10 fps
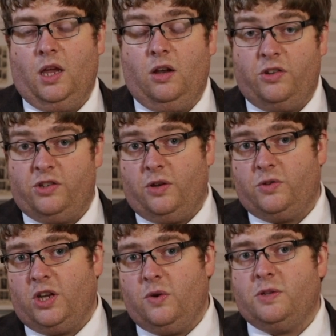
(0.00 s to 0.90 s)
In
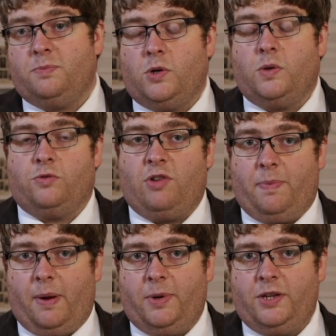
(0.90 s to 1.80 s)
1902, his book was
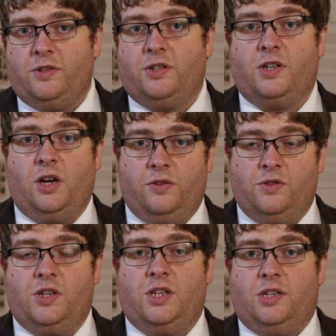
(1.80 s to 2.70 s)
republished as
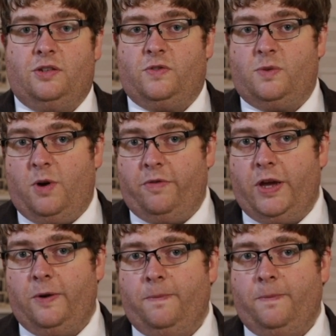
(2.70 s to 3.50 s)
Garden Cities of Tomorrow,